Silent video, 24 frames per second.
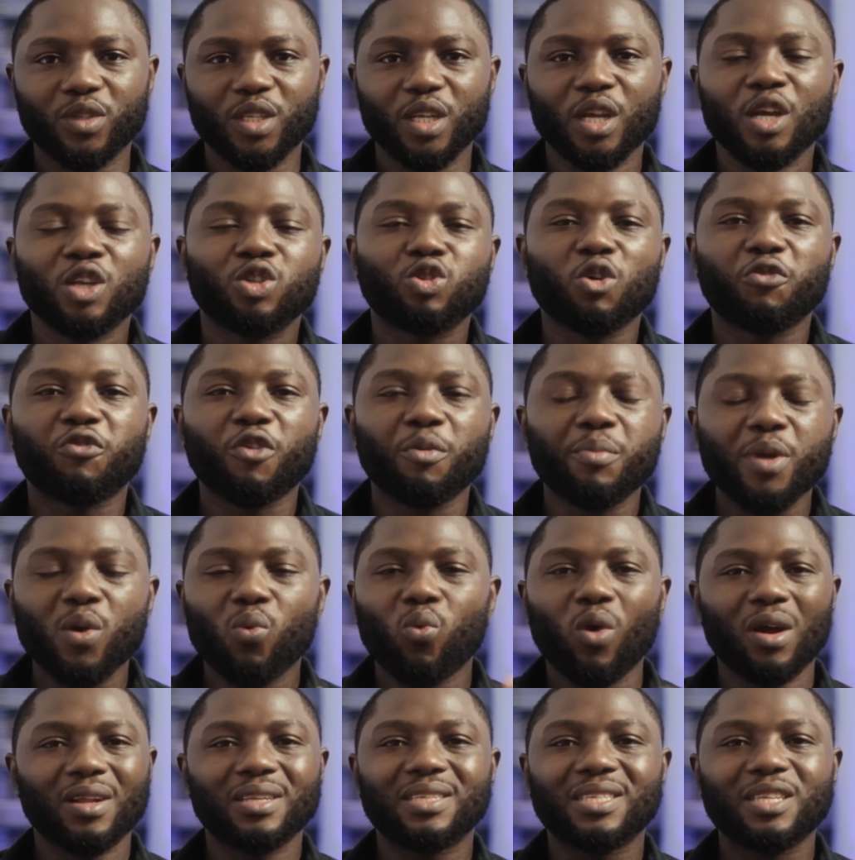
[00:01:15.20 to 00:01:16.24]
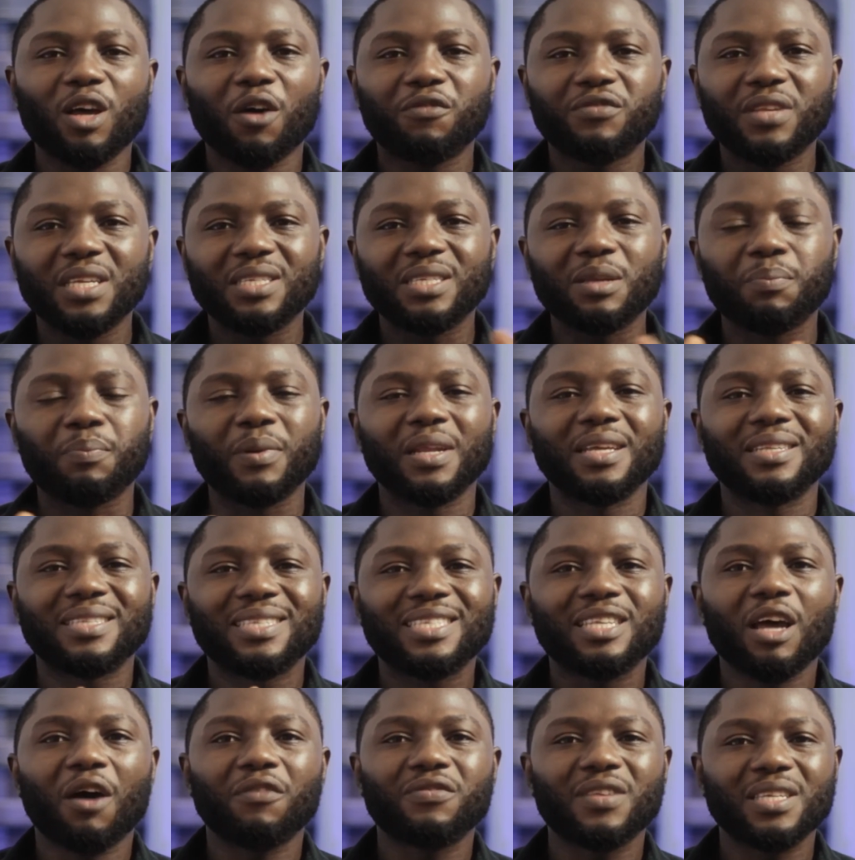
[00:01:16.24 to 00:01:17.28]
So for me, what is self-discipline?
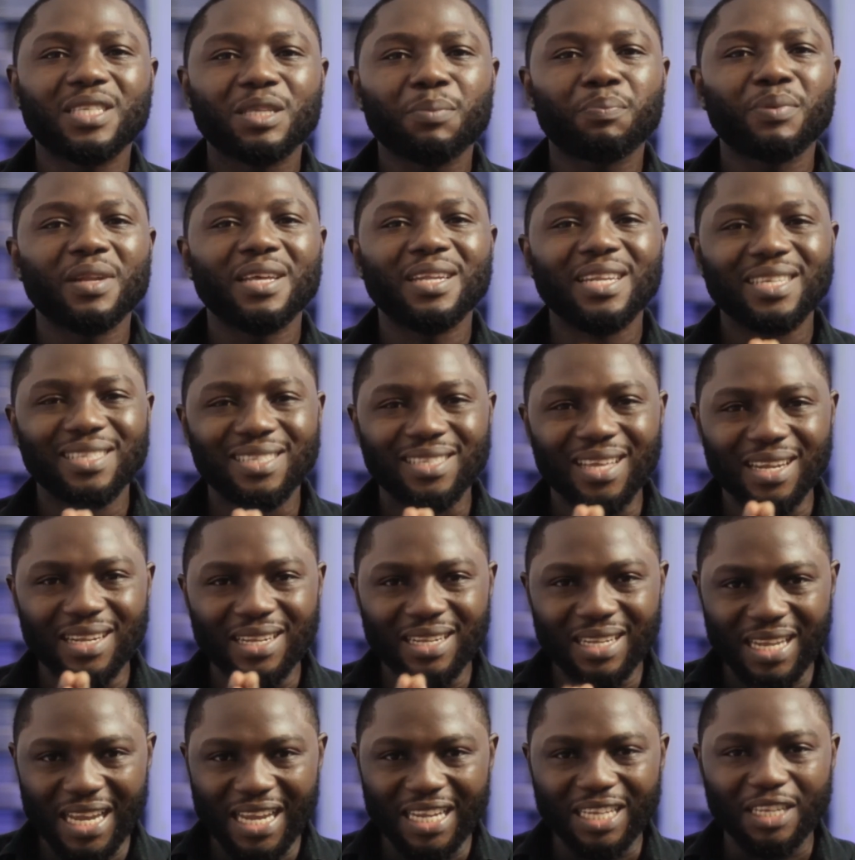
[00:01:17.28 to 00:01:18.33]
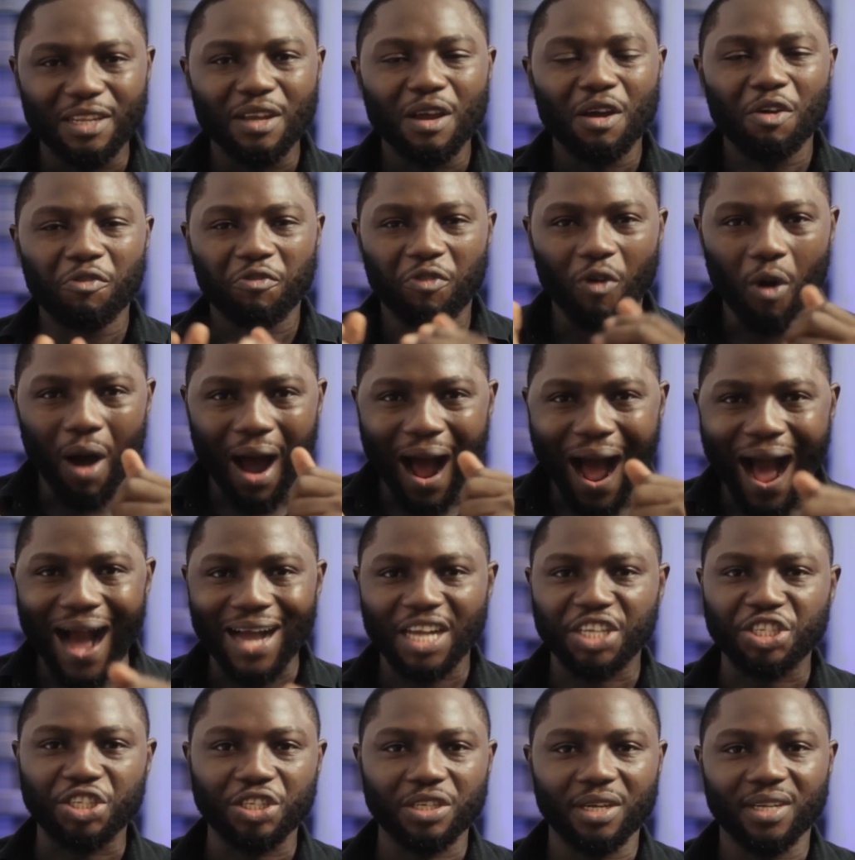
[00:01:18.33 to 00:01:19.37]
Self-discipline is the need for
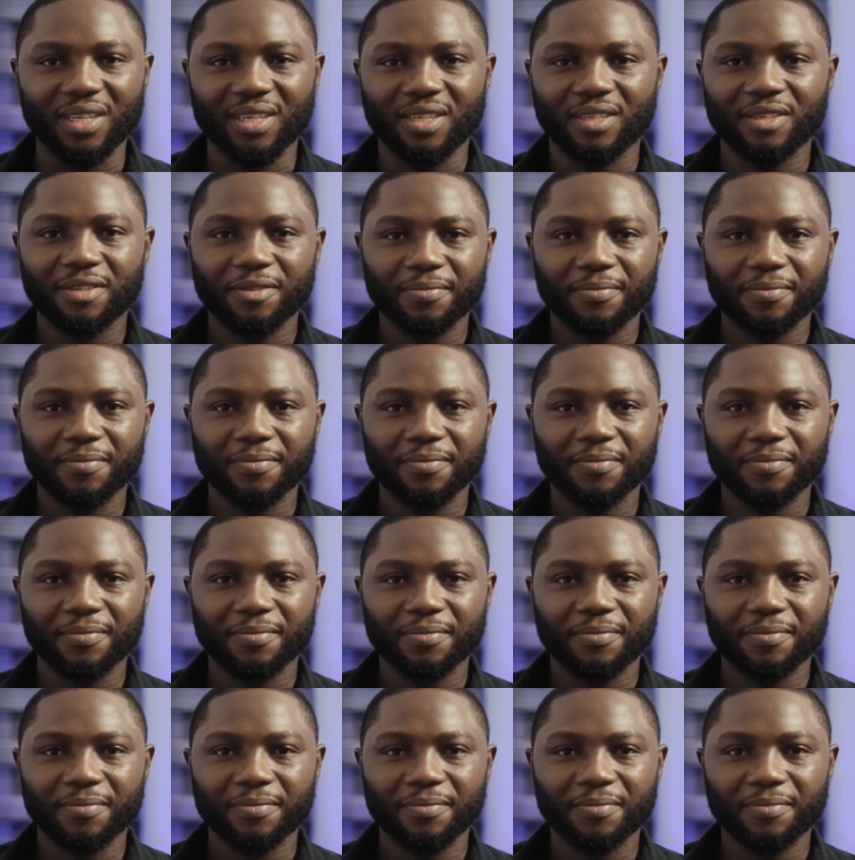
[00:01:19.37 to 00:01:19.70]
action.